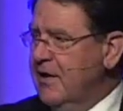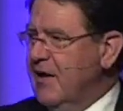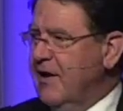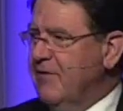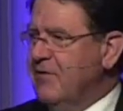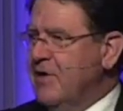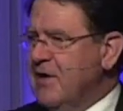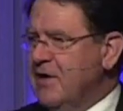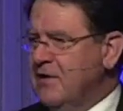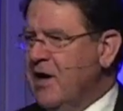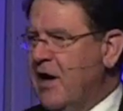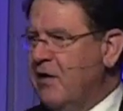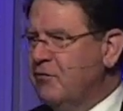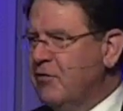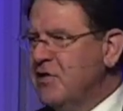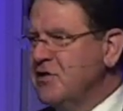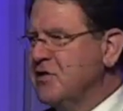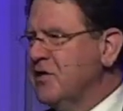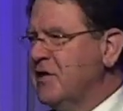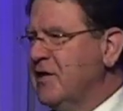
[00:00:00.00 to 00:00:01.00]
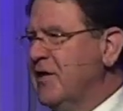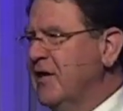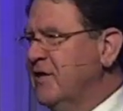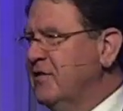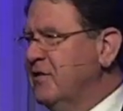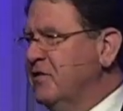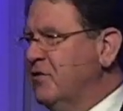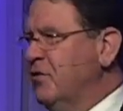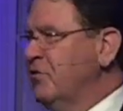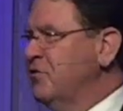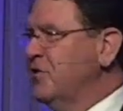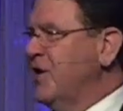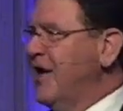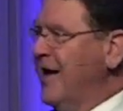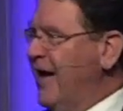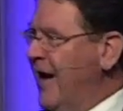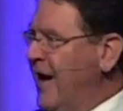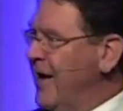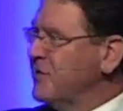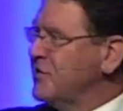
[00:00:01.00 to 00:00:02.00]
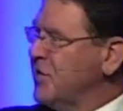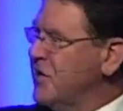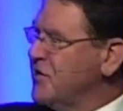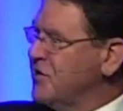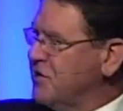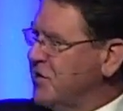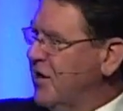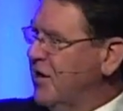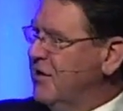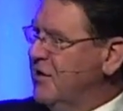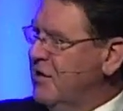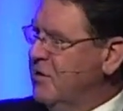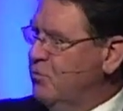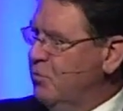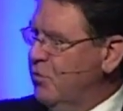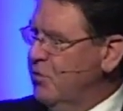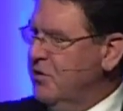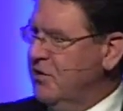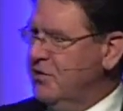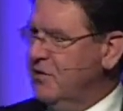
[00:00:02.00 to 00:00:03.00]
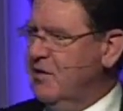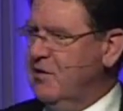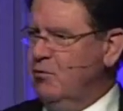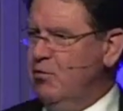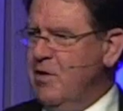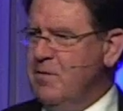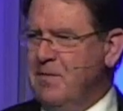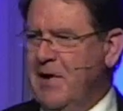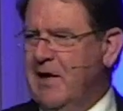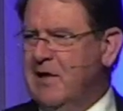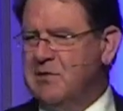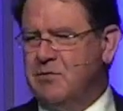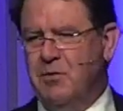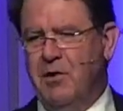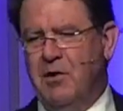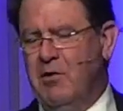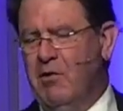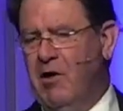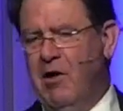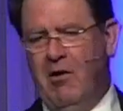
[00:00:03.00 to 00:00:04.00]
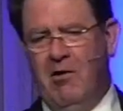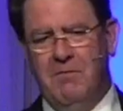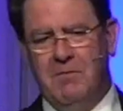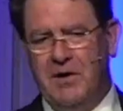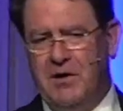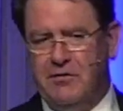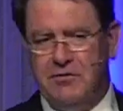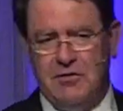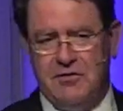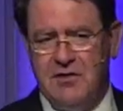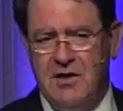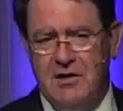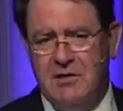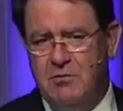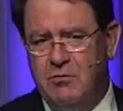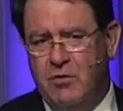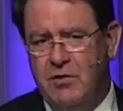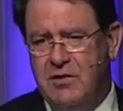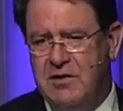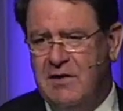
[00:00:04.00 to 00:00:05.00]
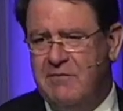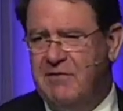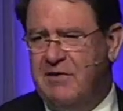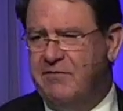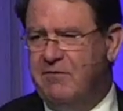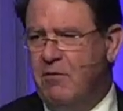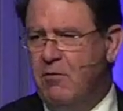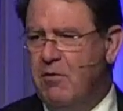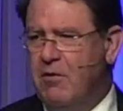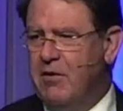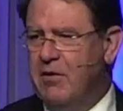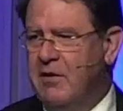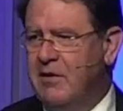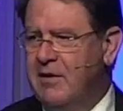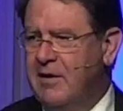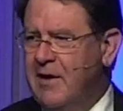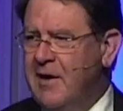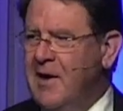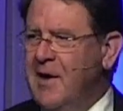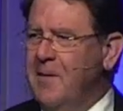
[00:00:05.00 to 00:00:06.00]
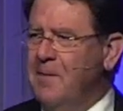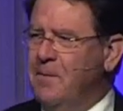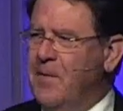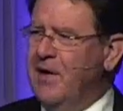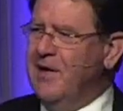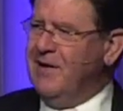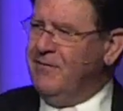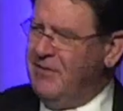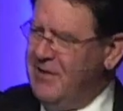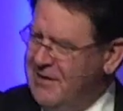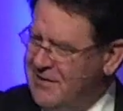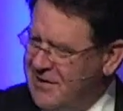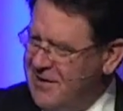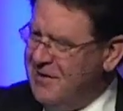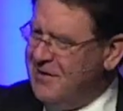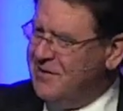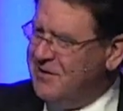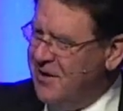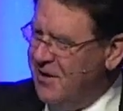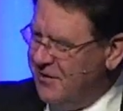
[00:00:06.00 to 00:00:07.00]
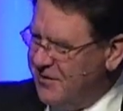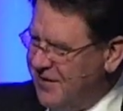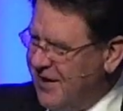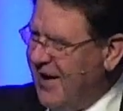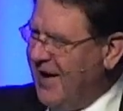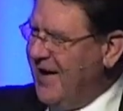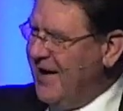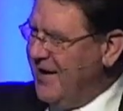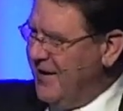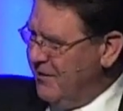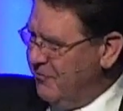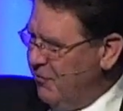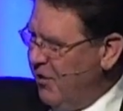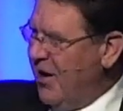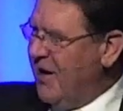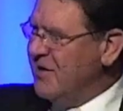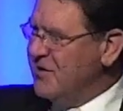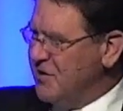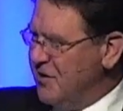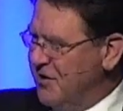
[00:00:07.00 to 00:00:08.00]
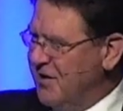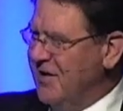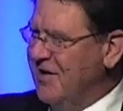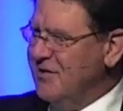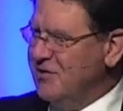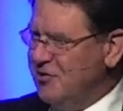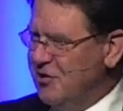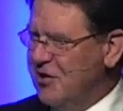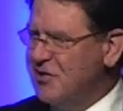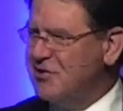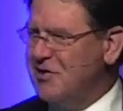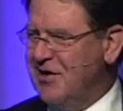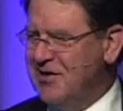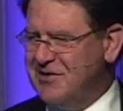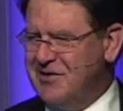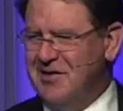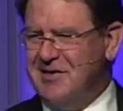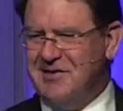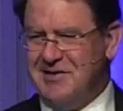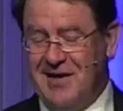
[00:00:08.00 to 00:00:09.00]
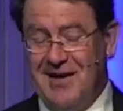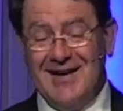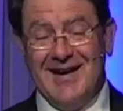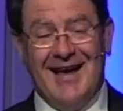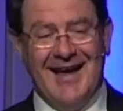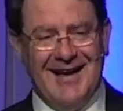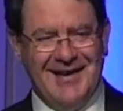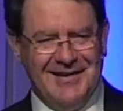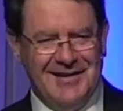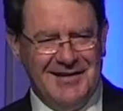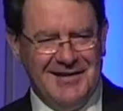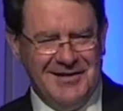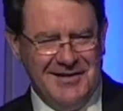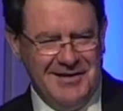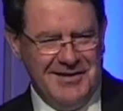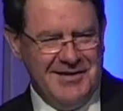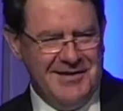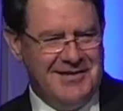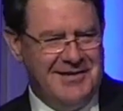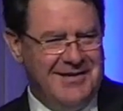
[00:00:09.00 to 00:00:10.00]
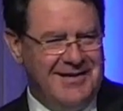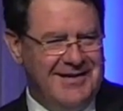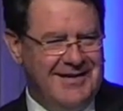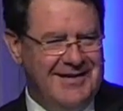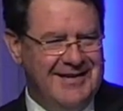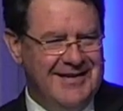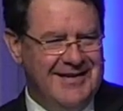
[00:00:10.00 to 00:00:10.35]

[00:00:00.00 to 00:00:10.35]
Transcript: if he had not risen again the third day as he said he would, then we might as well go home because there's nothing worth living for. But if he did die and rise again just as he said, and he did,